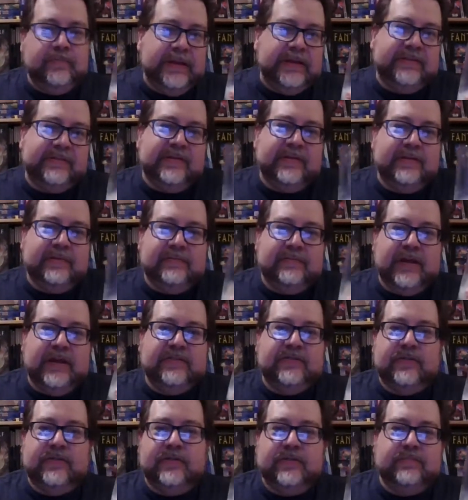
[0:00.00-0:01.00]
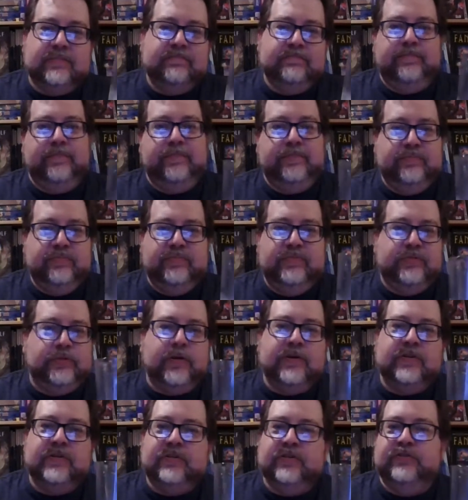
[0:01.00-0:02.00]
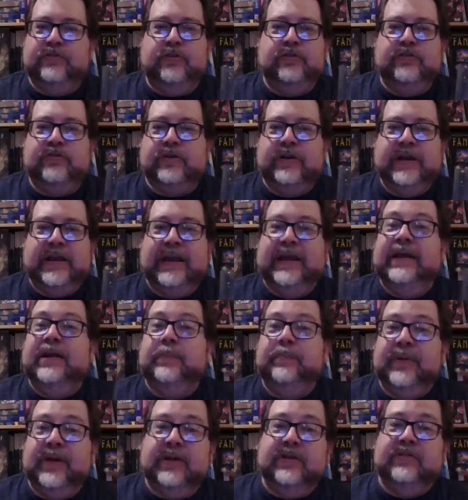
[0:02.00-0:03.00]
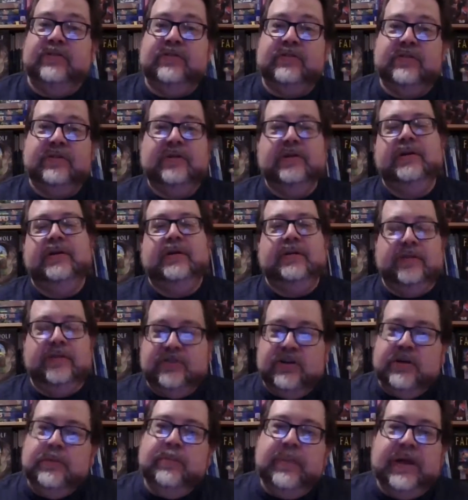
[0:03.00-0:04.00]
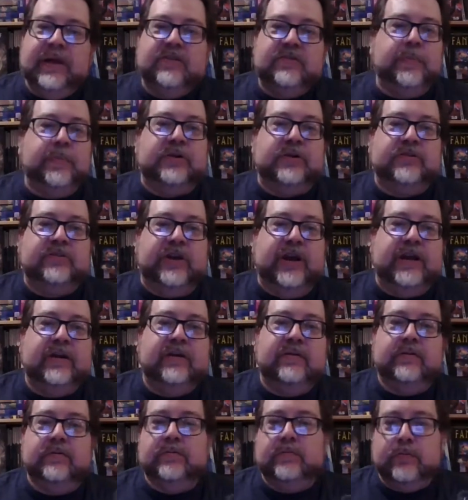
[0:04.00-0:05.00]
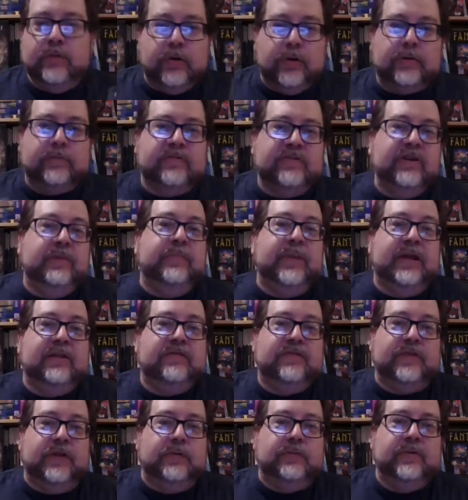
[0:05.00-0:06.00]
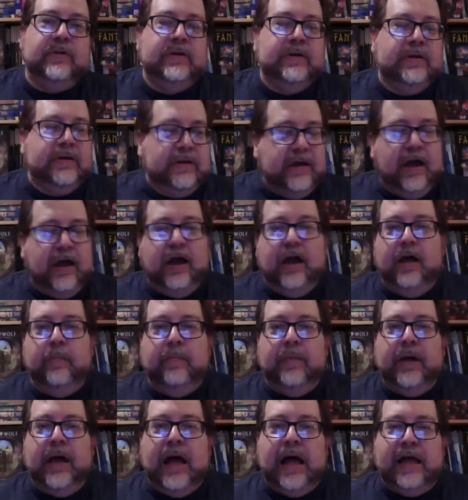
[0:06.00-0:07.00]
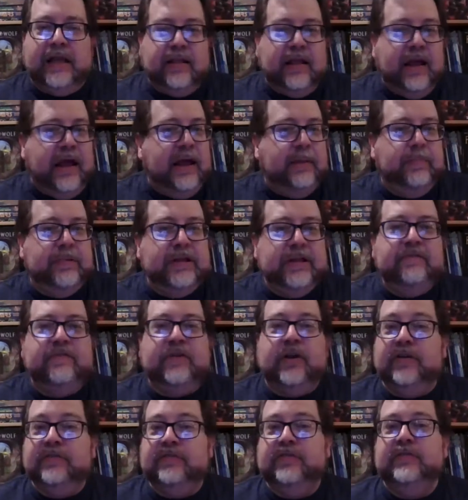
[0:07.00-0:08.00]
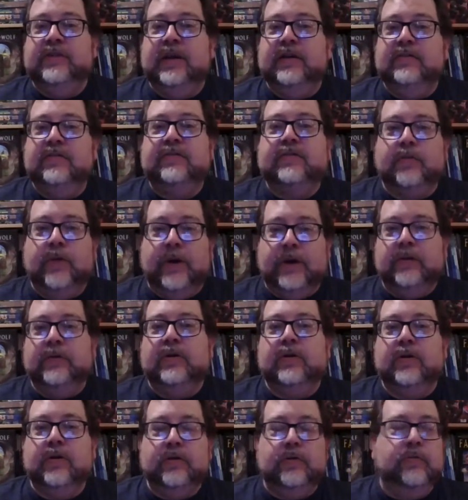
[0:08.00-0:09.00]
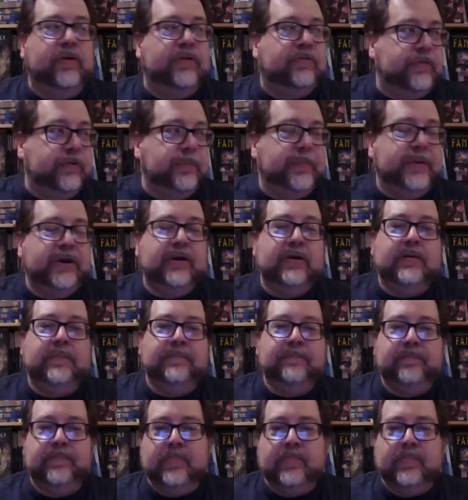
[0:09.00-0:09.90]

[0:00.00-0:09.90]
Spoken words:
it's a nice little sort of dessert drink in a pinch. The cheap man's milkshake, or cheap man's float. I believe it also tastes quite good with root beer.